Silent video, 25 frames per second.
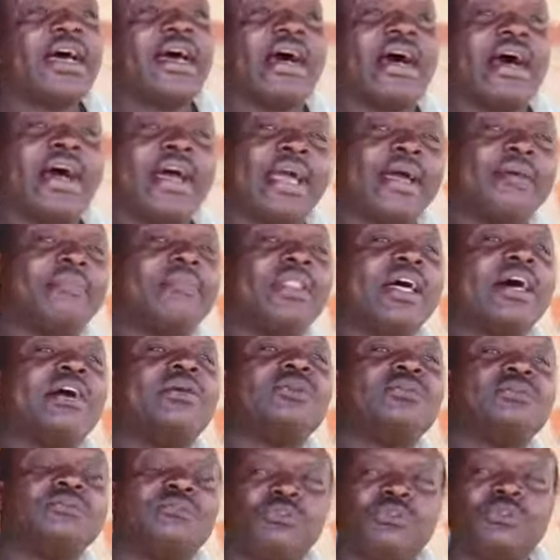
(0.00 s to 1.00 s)
I am
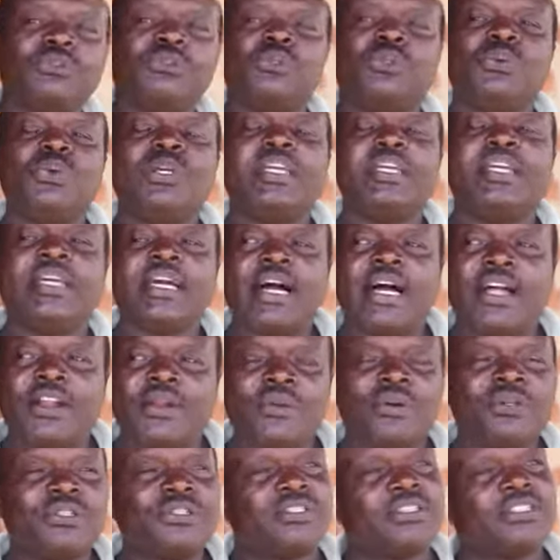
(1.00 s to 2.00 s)
now doing a
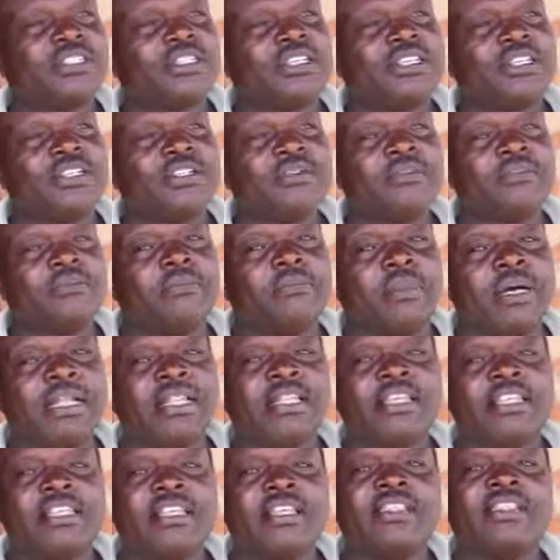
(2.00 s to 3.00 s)
lot in
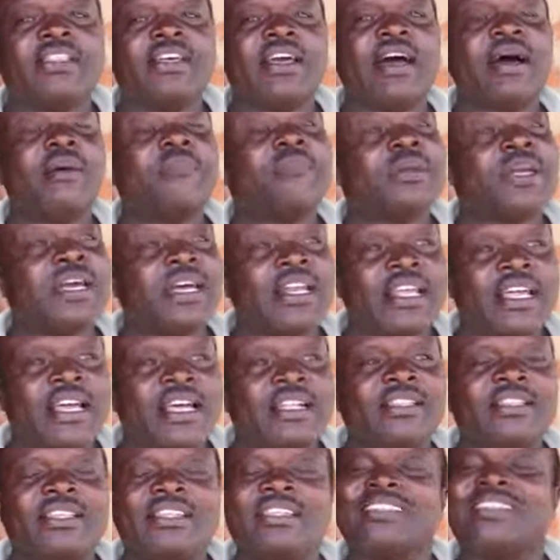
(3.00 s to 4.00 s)
managing the apiary,
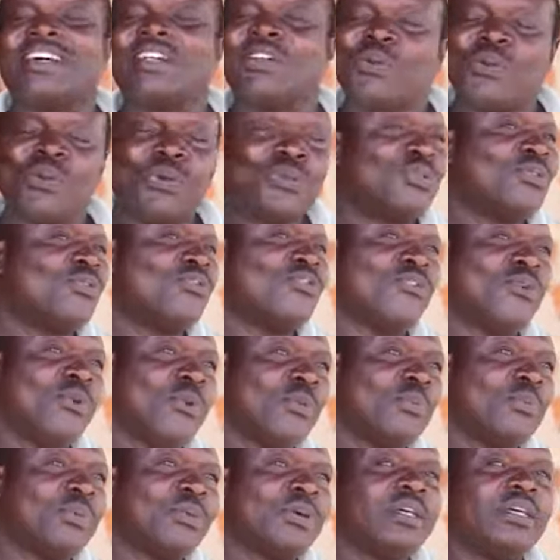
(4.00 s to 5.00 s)
and there's a lot of
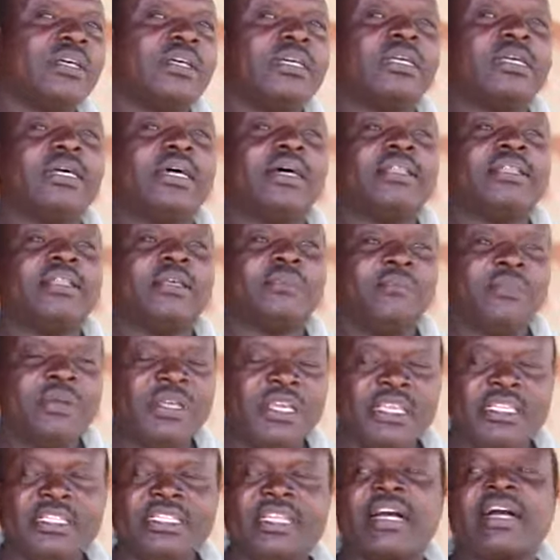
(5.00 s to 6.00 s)
hope. The
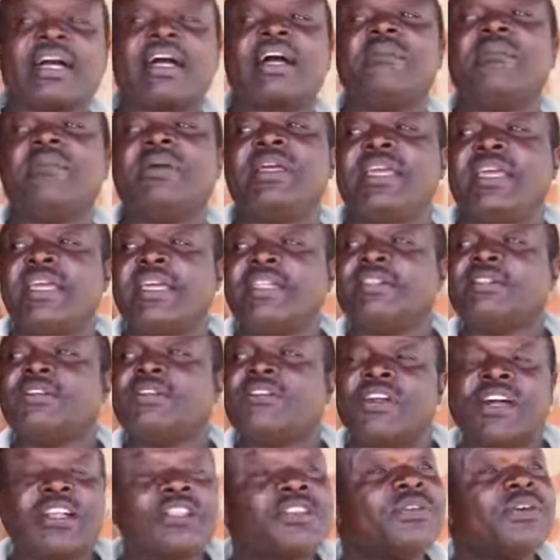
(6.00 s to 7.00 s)
bees are coming in
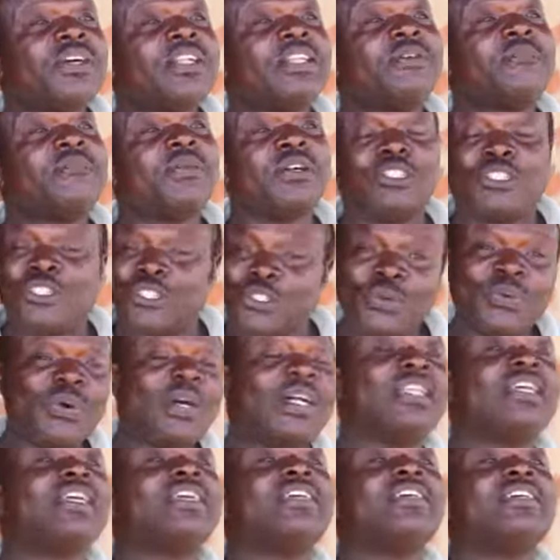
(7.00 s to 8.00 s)
gradually but
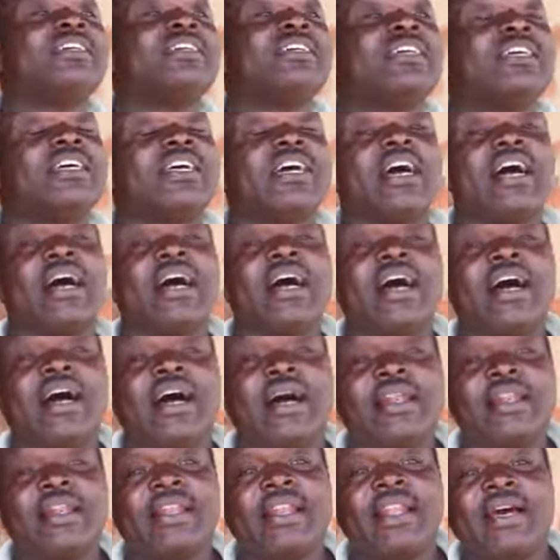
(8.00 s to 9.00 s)
surely,
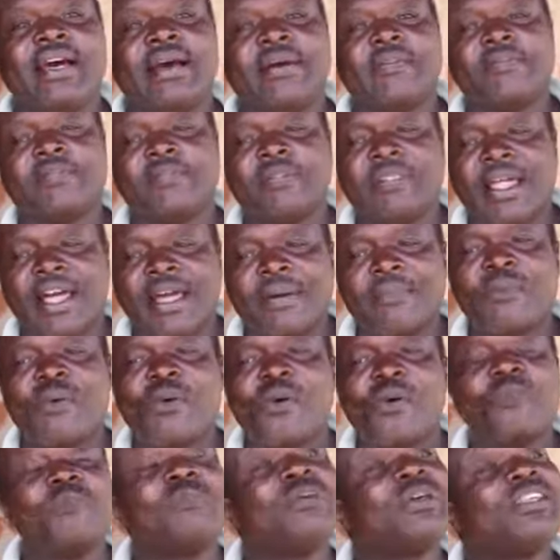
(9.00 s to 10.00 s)
and I'm
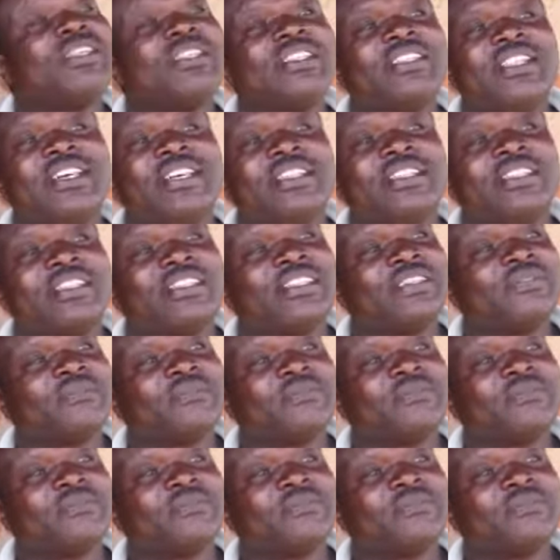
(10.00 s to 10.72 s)
hoping that